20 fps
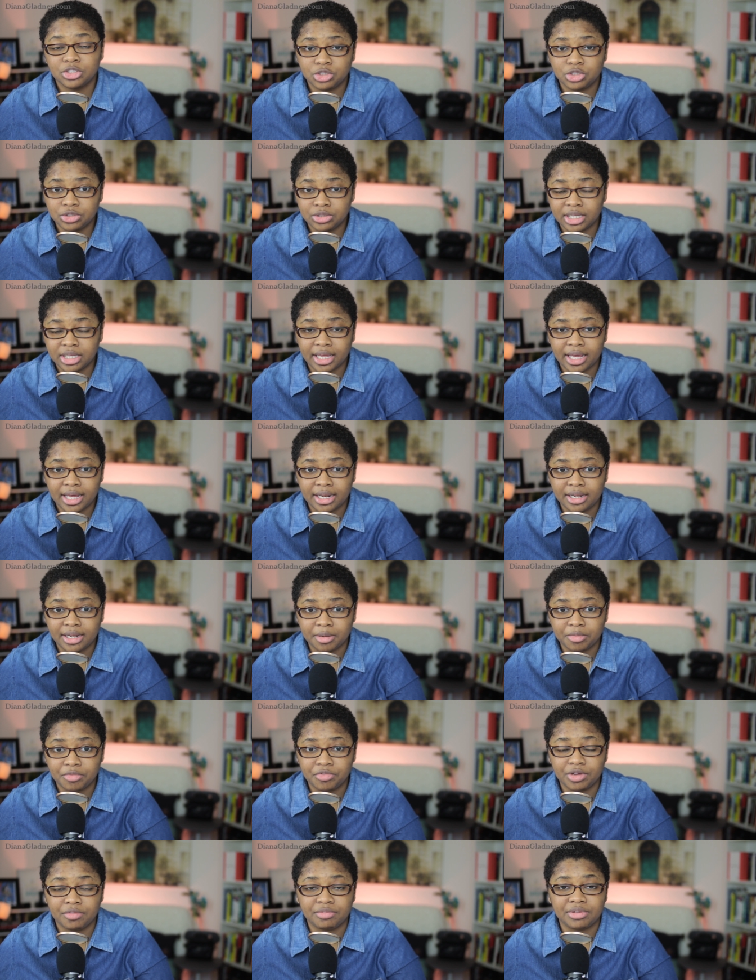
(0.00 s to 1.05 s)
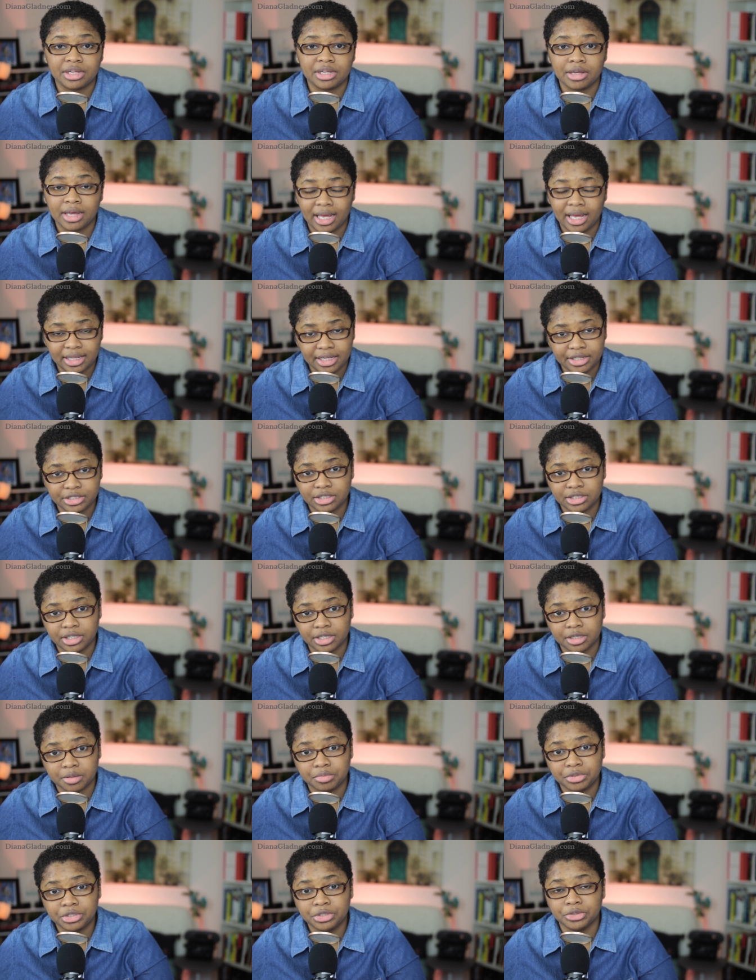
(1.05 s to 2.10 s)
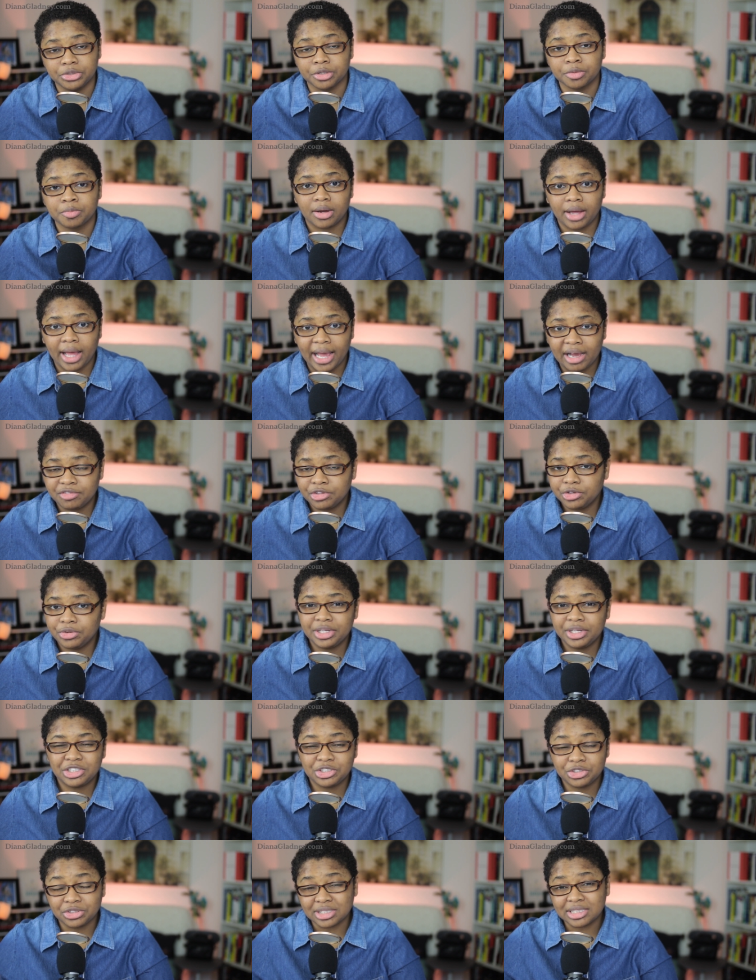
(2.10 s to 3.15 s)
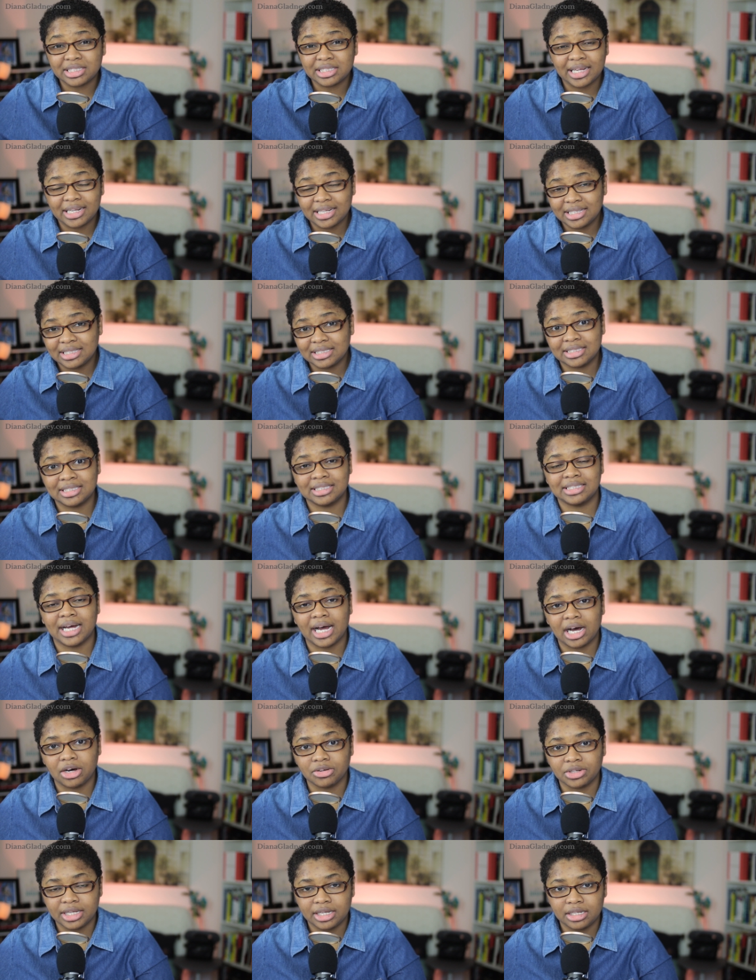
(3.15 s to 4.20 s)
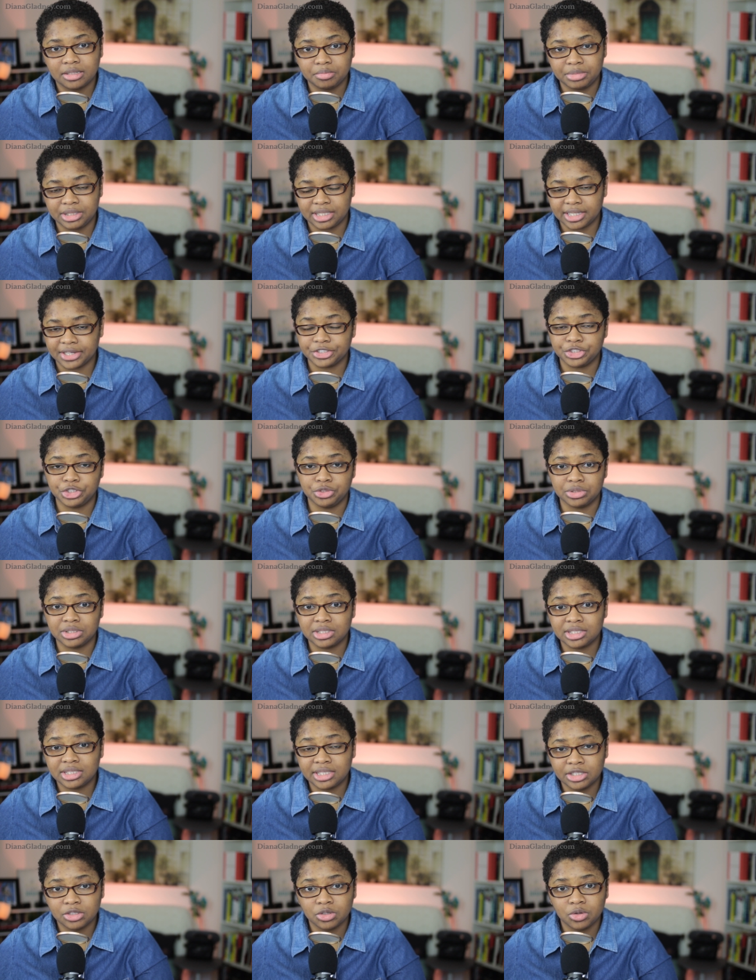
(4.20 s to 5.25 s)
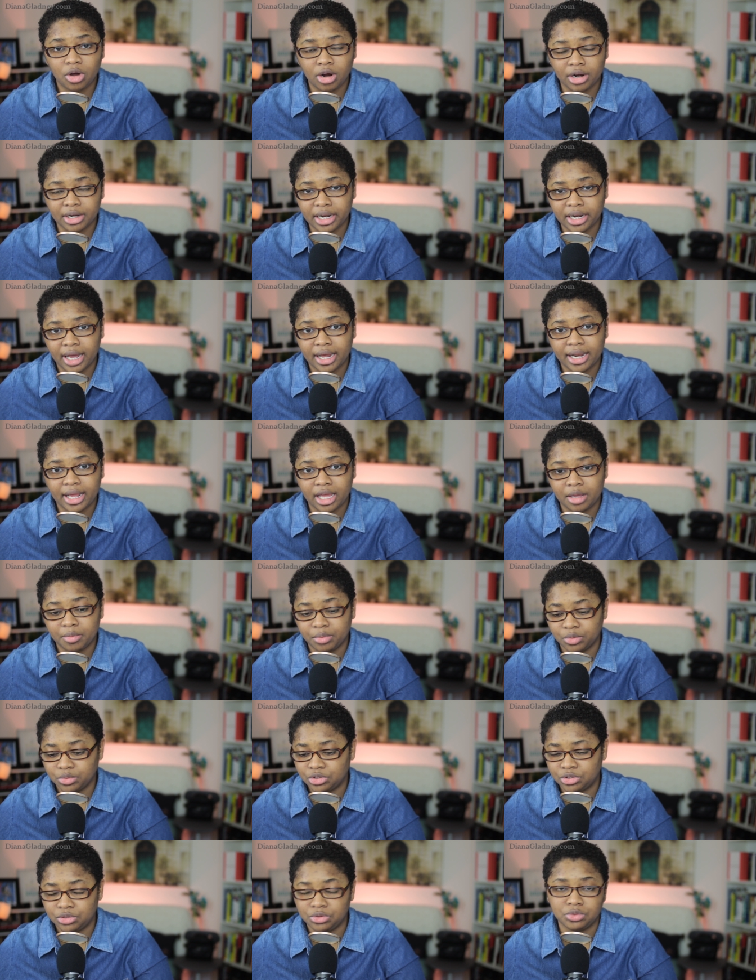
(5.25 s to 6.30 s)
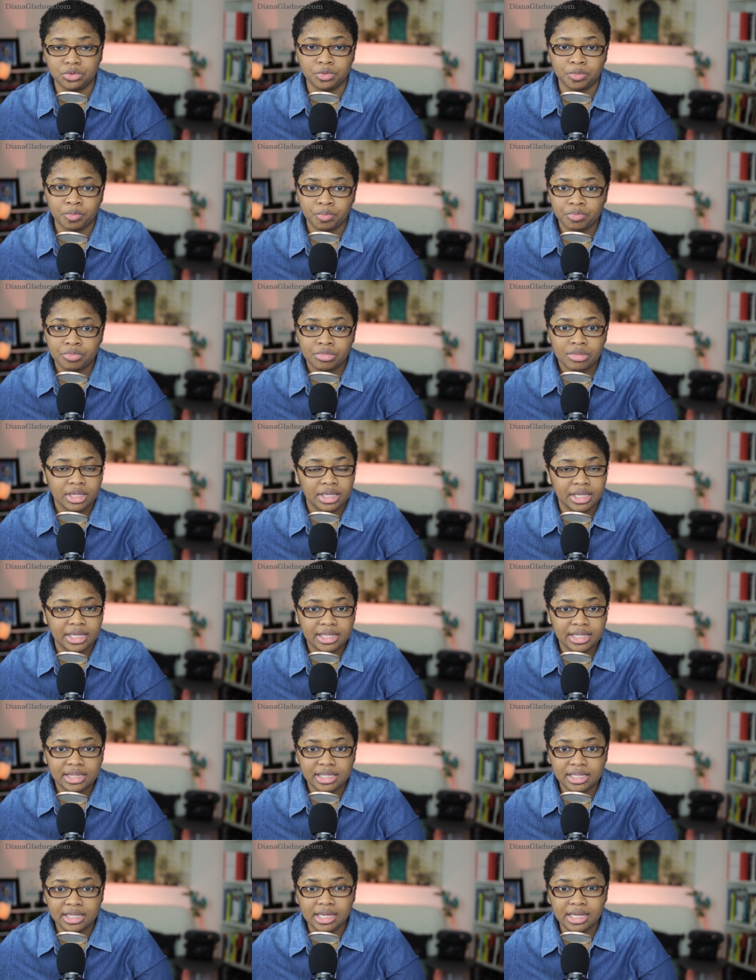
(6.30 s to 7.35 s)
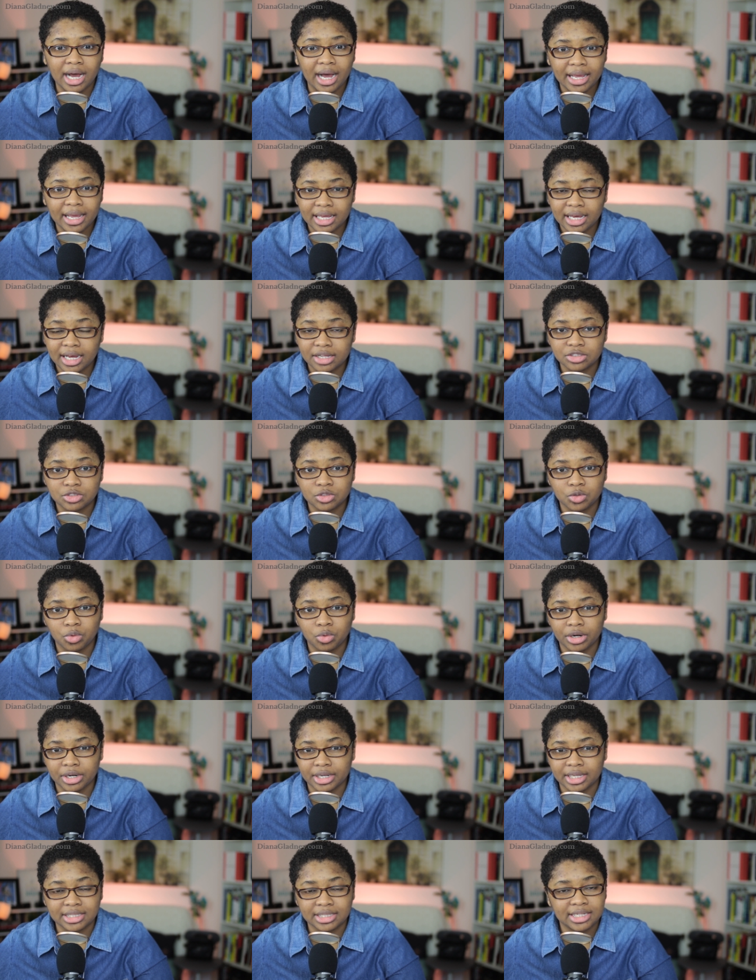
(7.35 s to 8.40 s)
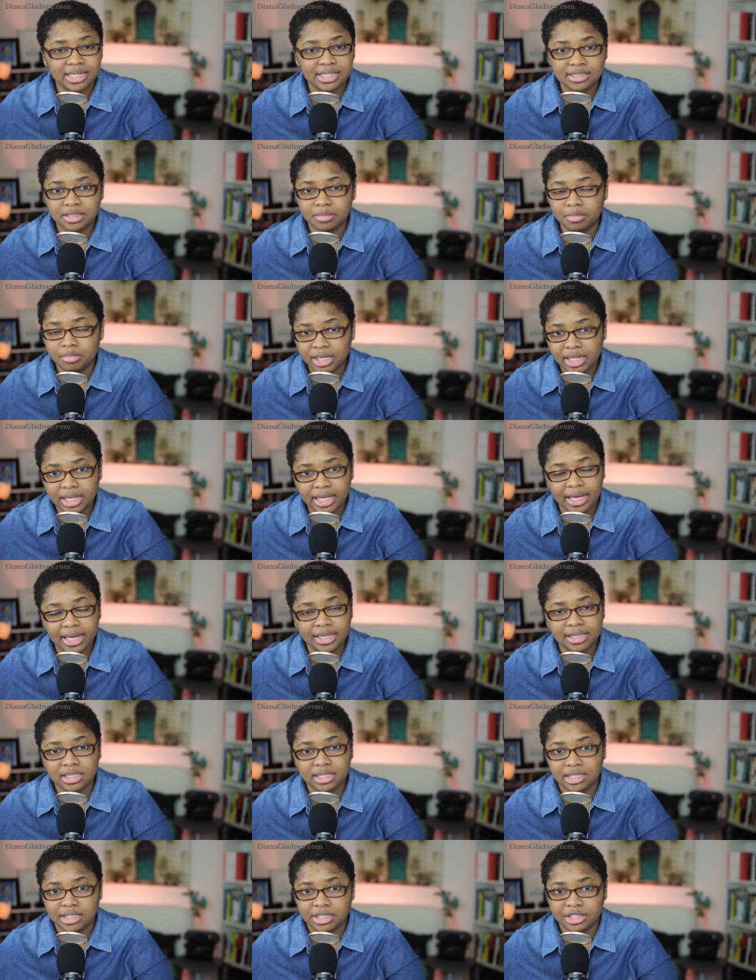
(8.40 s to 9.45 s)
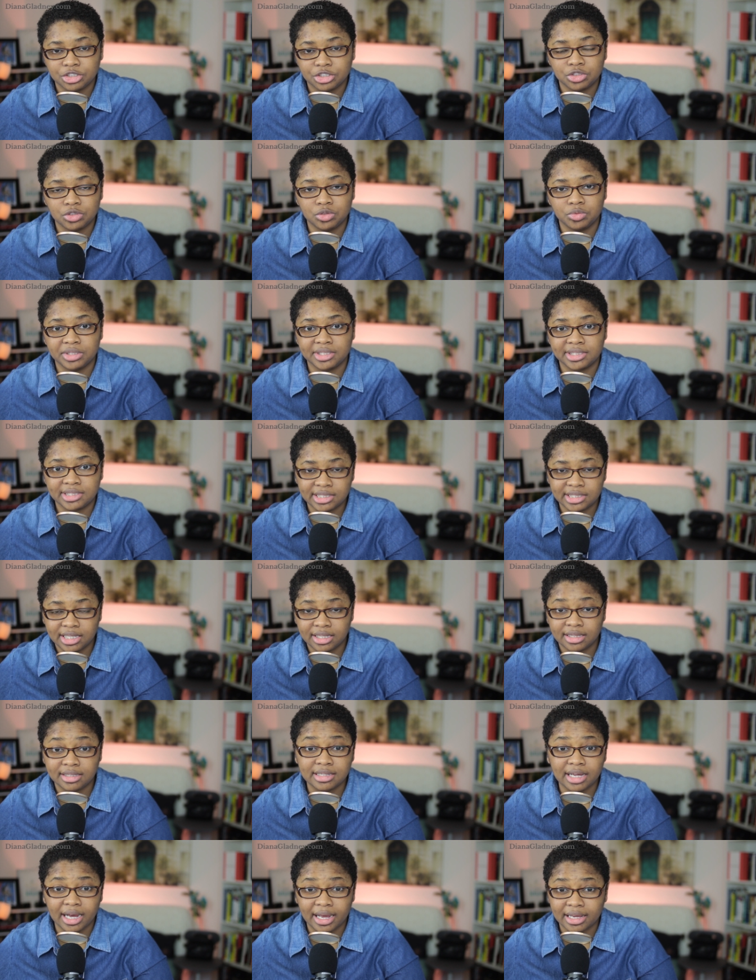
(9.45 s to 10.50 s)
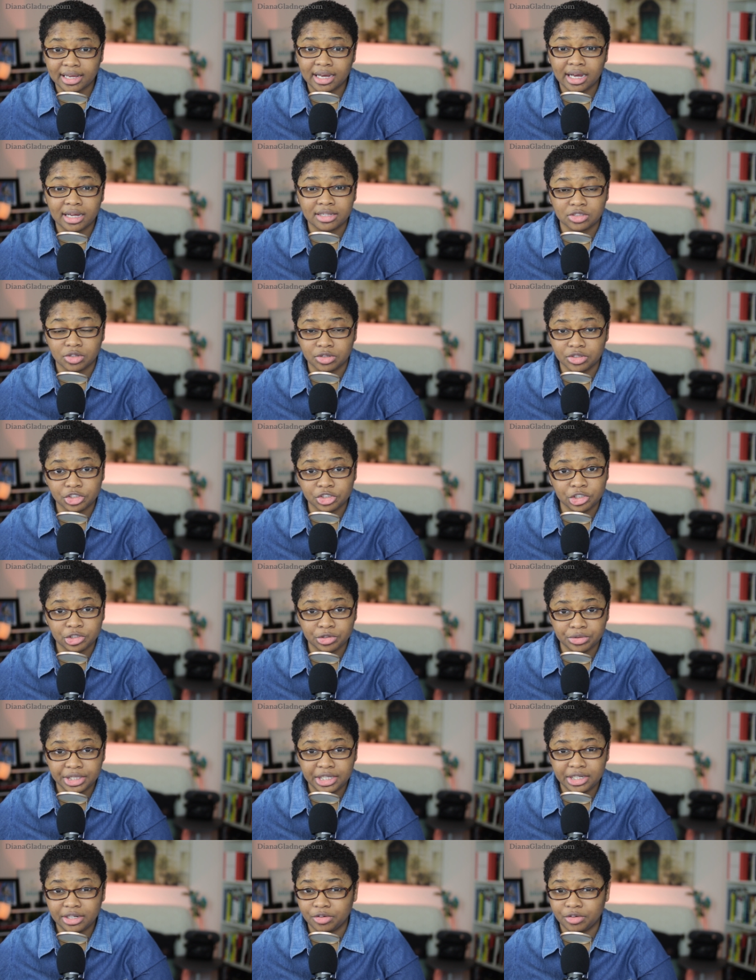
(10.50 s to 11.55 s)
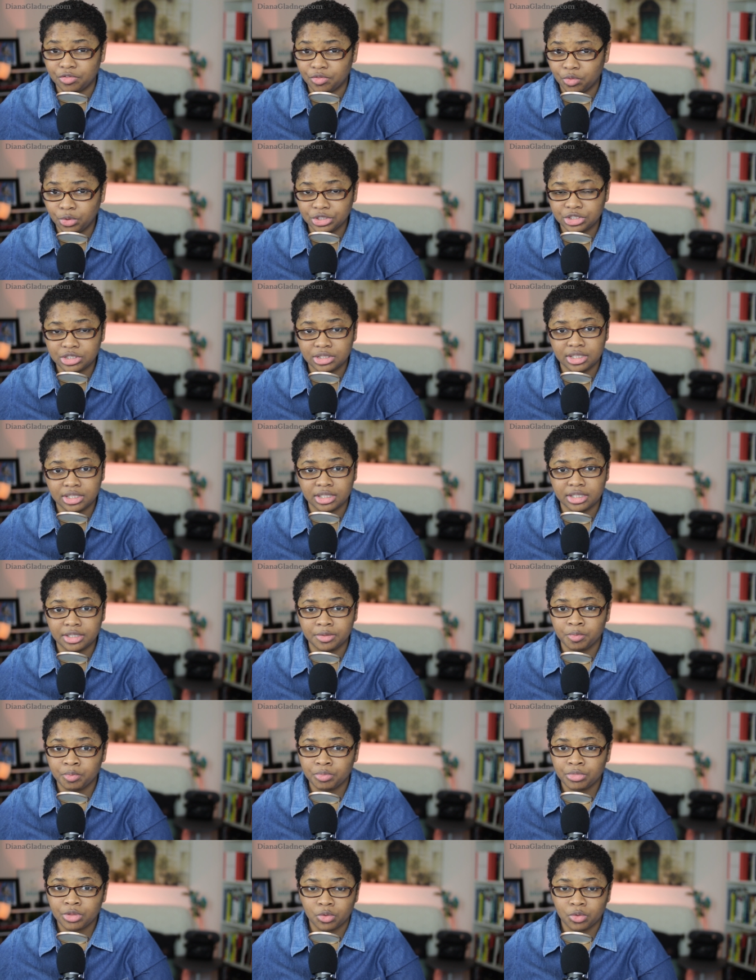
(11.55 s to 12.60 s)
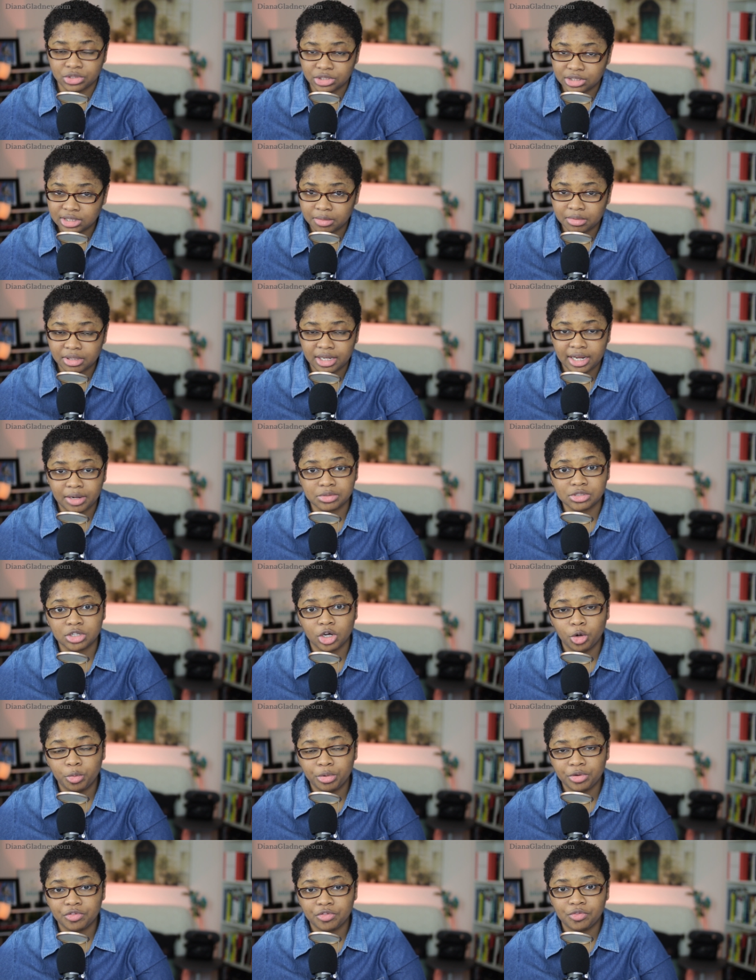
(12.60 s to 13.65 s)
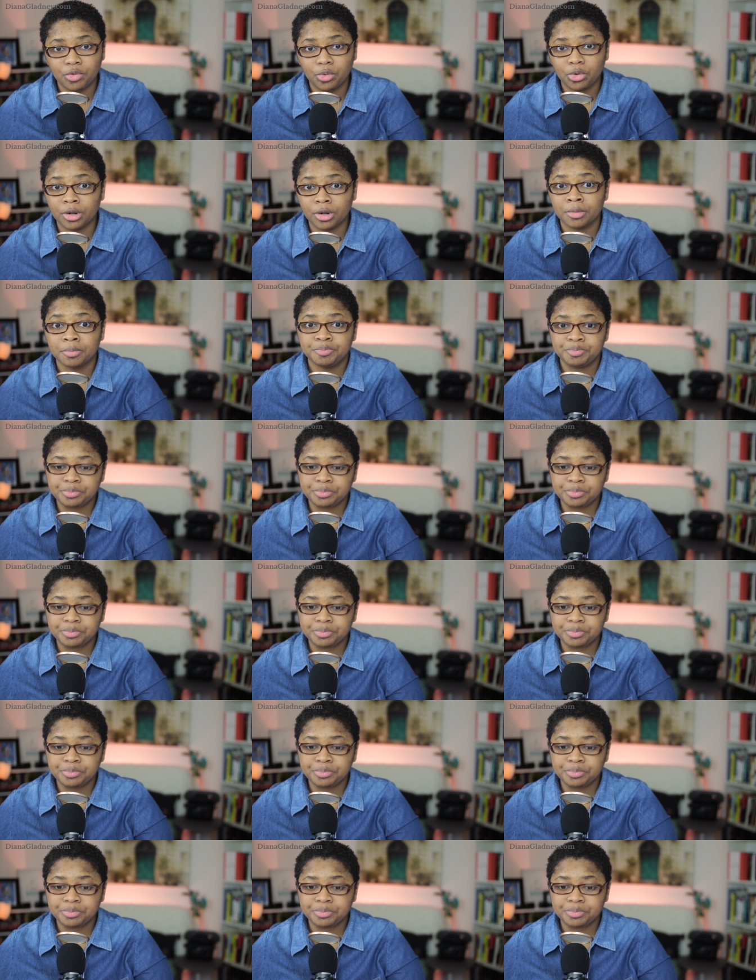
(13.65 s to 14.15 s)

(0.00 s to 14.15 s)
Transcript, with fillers: to the Canon M50 and then to the computer. After you get your settings dialed in because you still are not able to get the icons to work. It doesn't mitigate the issue with seeing the icons on the screen, unfortunately, which is something I was hoping for